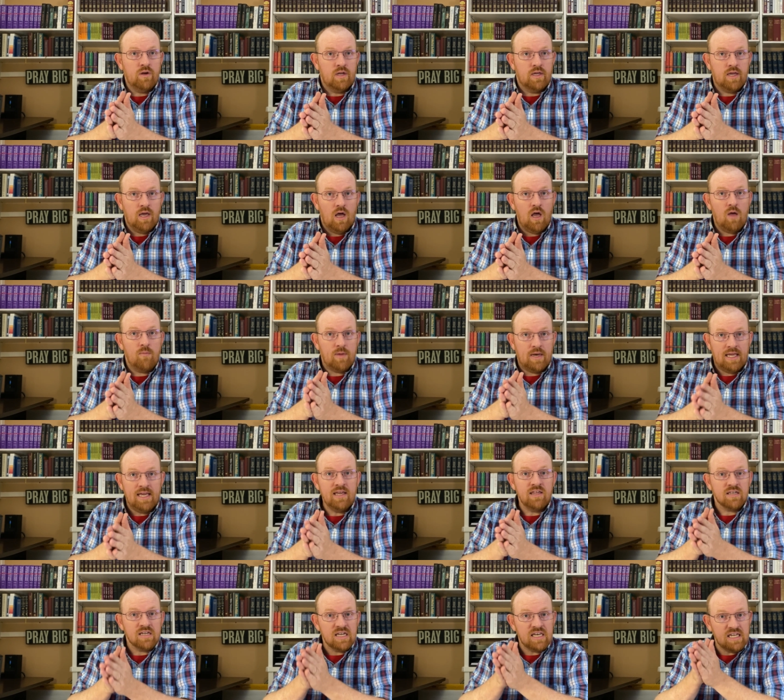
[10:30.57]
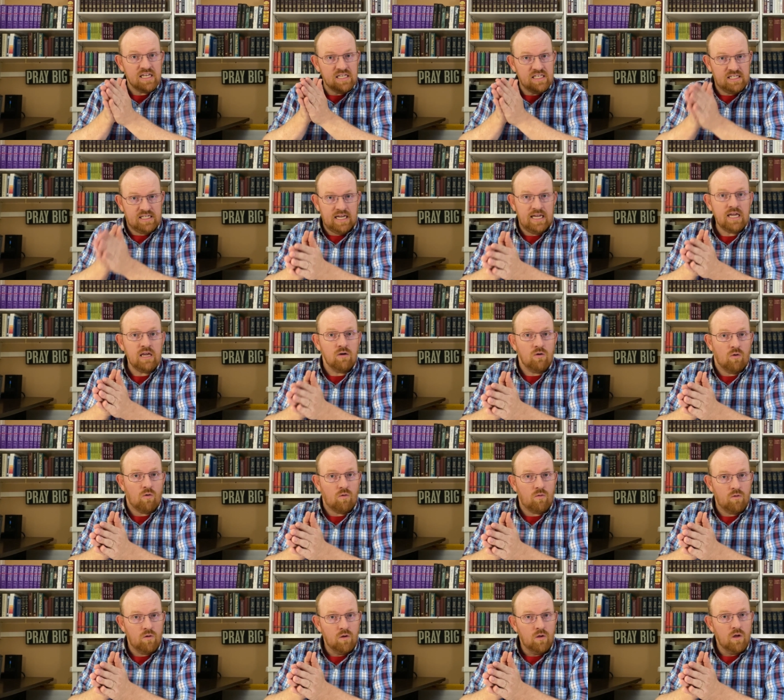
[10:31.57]
to come and he's going to
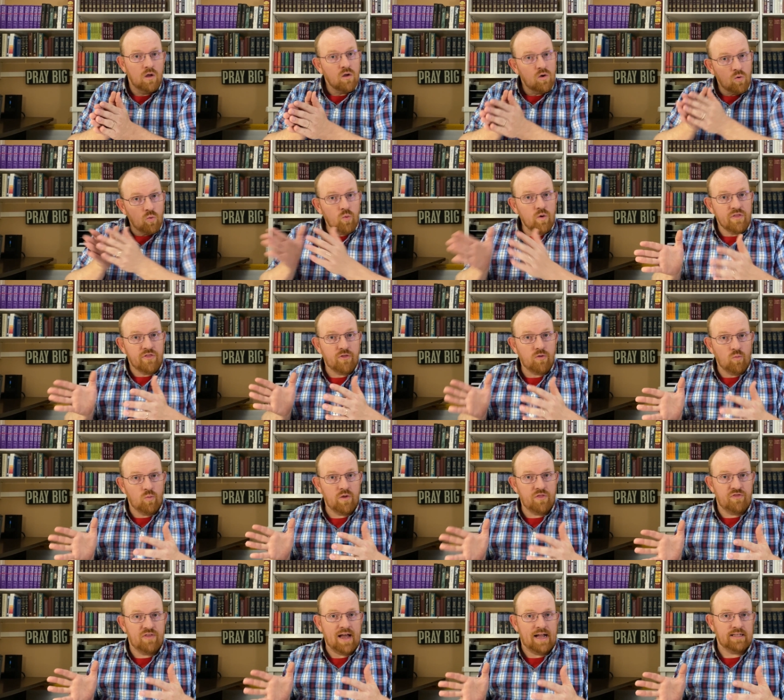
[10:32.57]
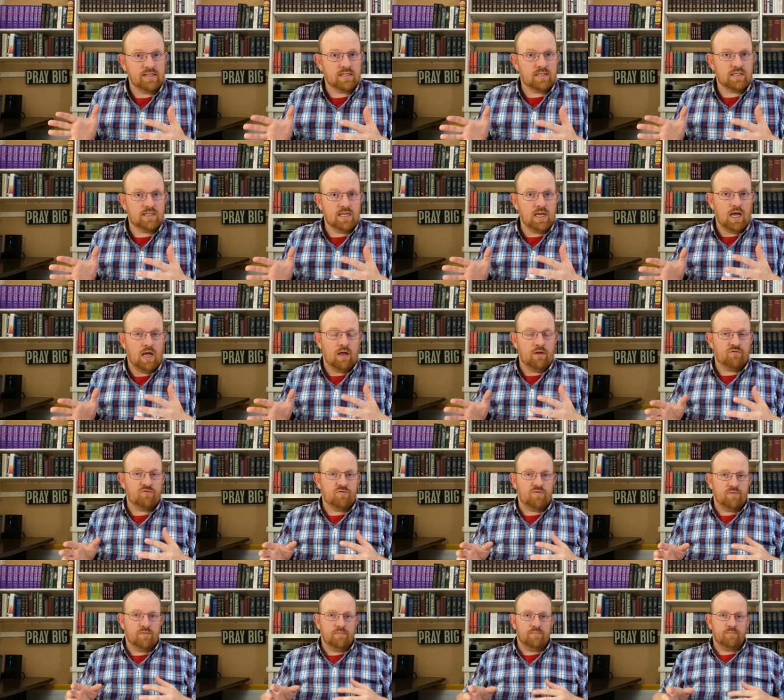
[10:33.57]
deal with with that stuff.